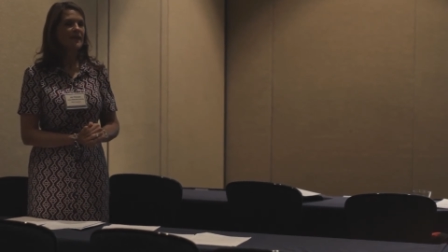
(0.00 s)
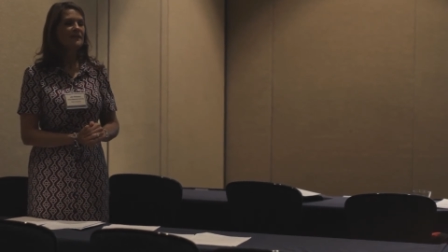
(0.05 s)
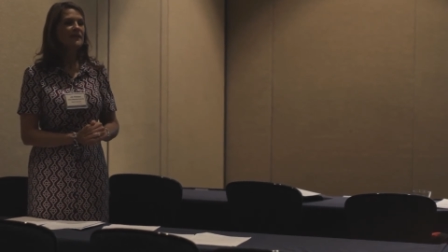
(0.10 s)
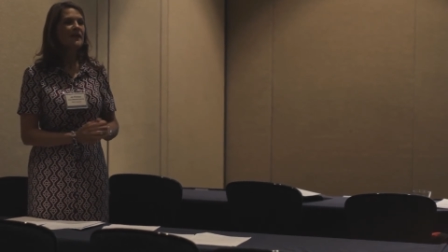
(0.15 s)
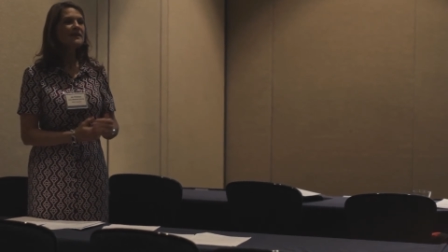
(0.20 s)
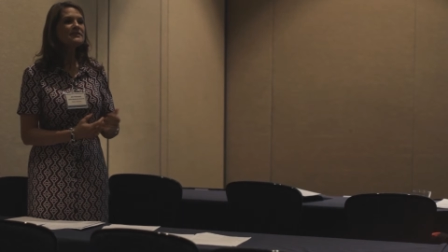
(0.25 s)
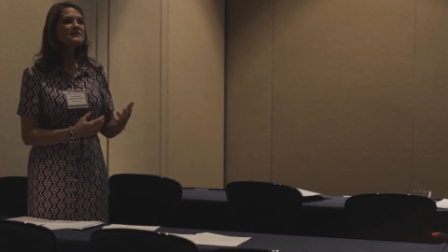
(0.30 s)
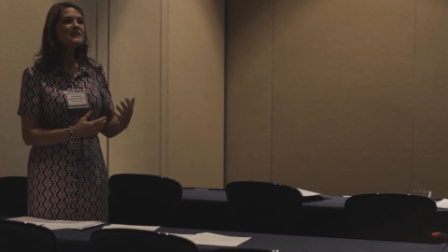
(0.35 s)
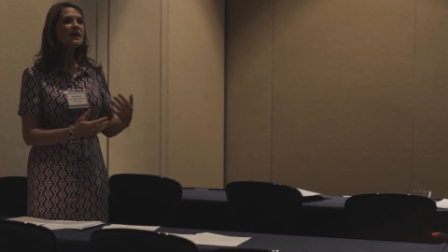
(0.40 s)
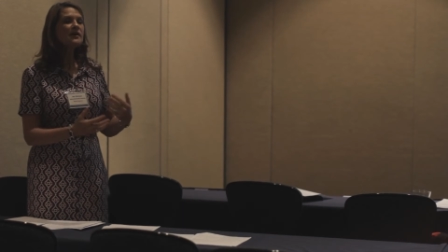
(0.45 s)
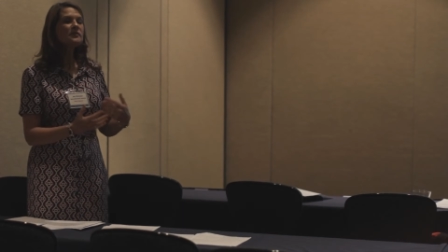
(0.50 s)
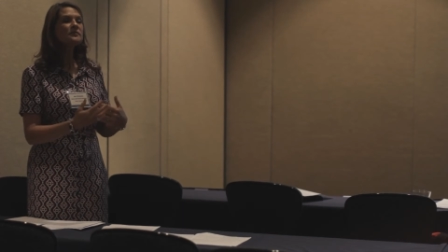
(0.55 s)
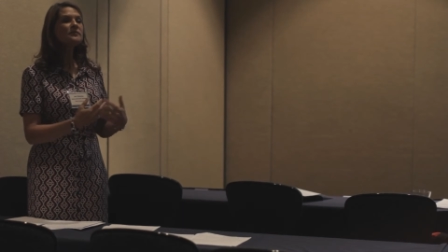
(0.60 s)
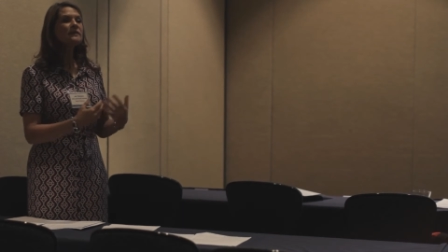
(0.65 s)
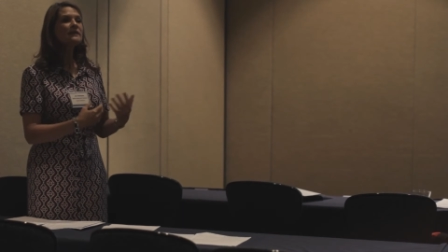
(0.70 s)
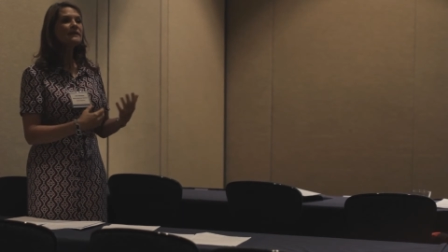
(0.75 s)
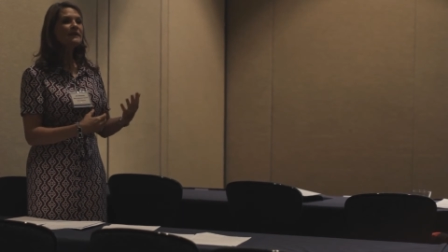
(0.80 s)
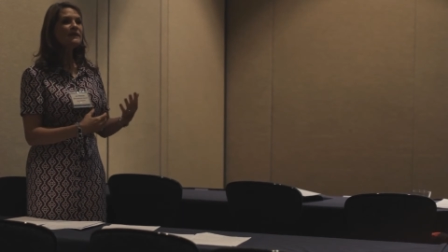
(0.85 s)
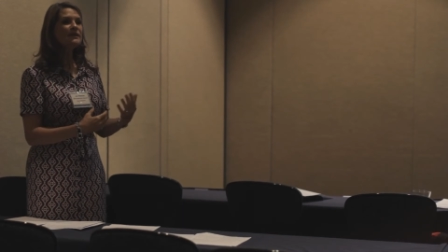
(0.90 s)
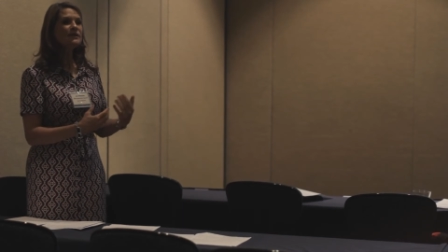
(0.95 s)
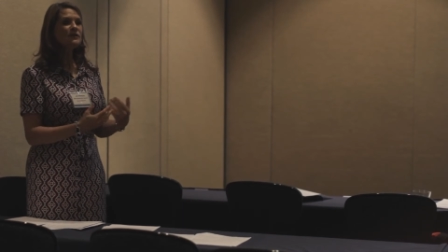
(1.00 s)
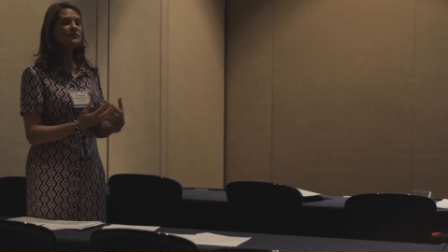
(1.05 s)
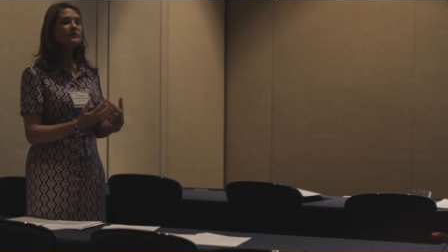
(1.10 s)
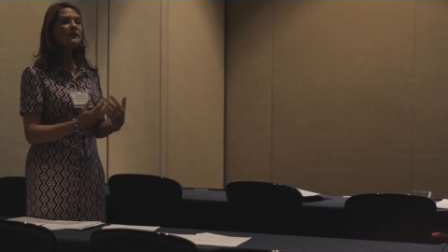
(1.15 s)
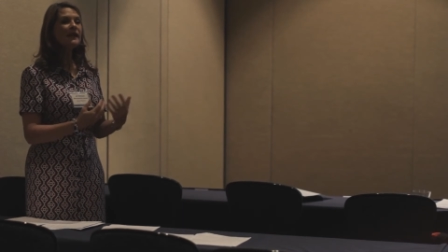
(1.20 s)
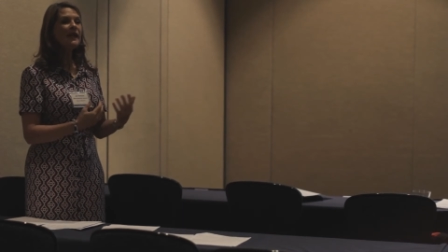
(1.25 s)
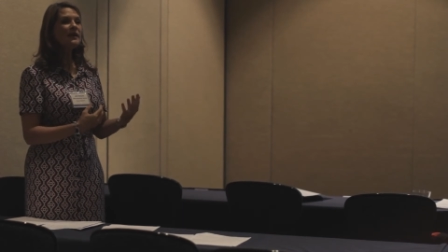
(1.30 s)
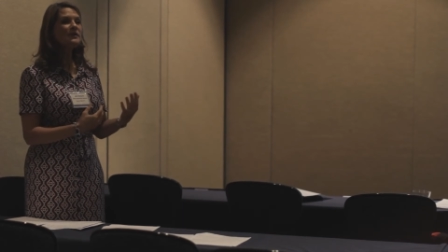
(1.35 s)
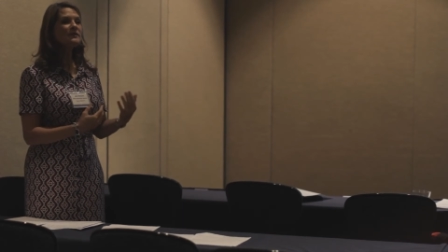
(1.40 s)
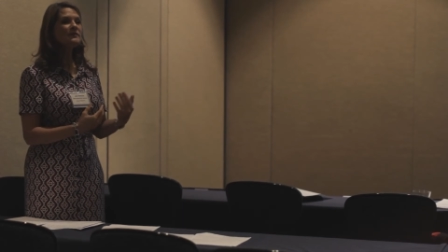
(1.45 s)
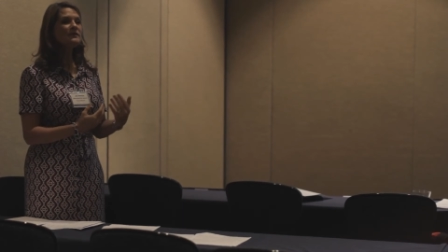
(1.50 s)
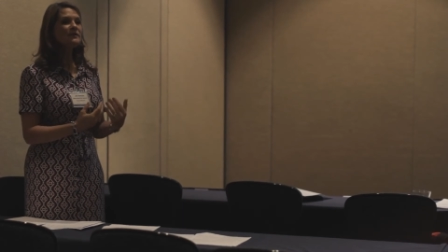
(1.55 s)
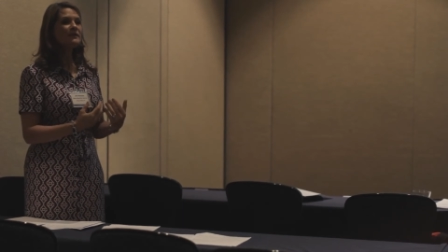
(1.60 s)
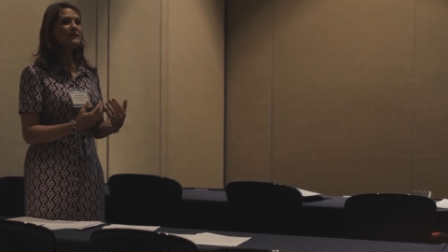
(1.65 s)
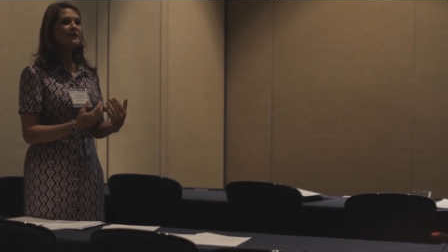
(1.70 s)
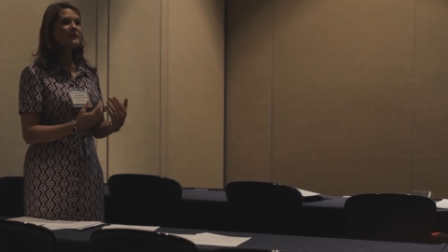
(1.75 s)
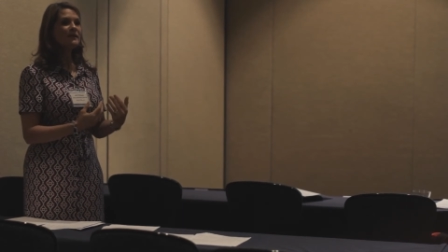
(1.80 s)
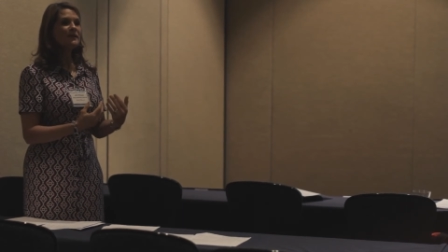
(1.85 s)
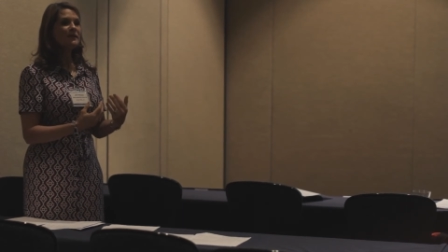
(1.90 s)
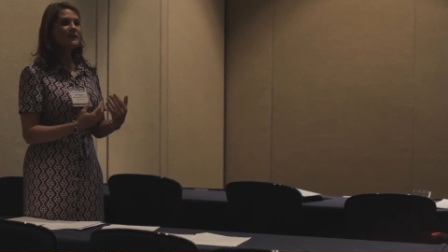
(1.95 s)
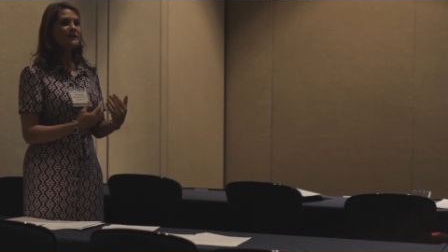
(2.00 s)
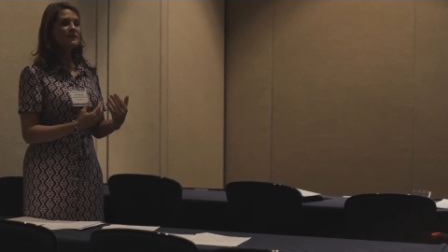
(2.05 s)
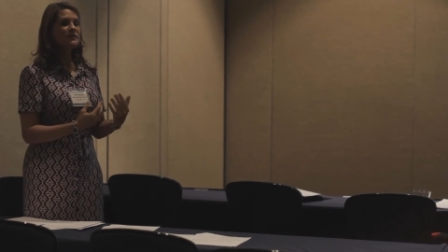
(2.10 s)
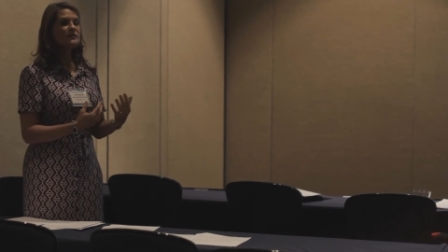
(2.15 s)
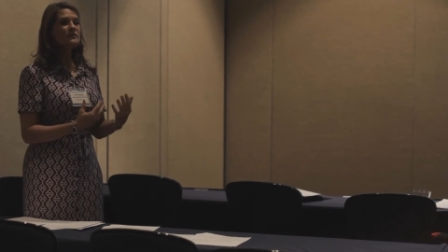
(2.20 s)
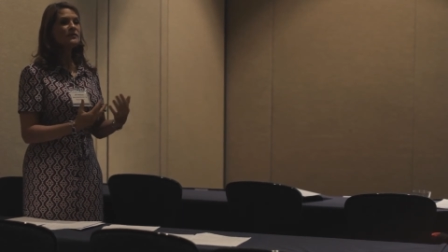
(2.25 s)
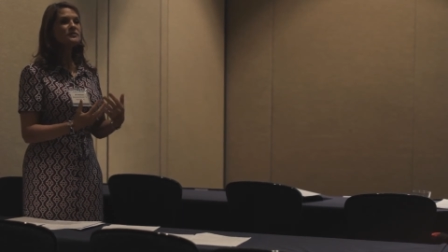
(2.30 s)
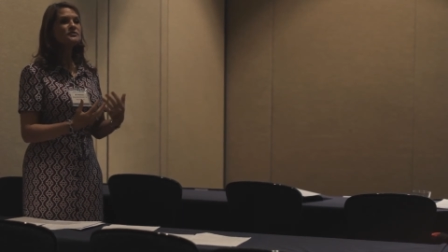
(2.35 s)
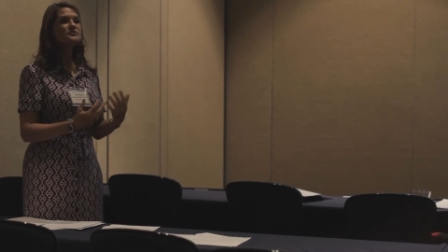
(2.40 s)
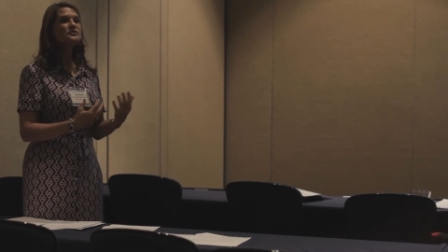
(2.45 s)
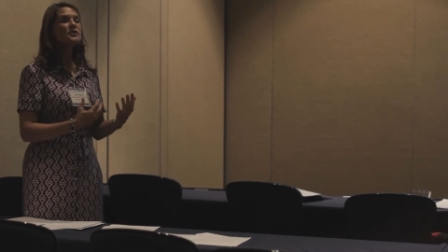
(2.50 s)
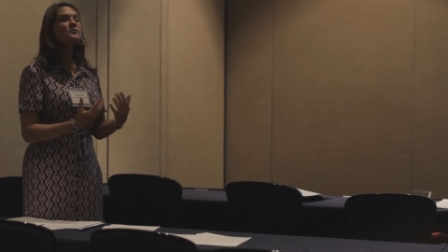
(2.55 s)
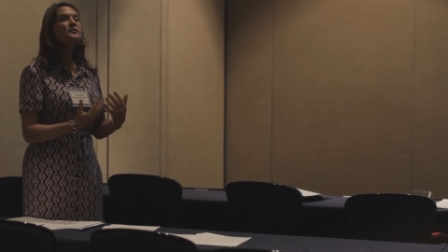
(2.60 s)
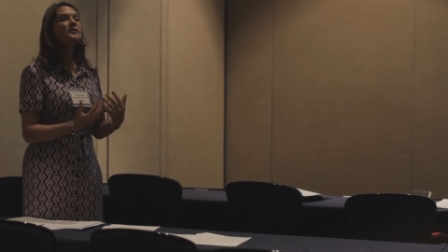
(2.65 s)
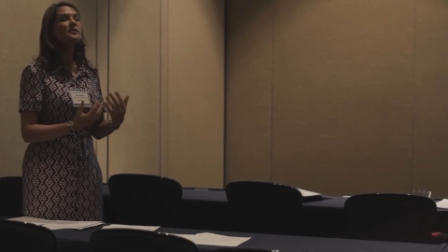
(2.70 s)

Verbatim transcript: That's not really, you can't, there, there's no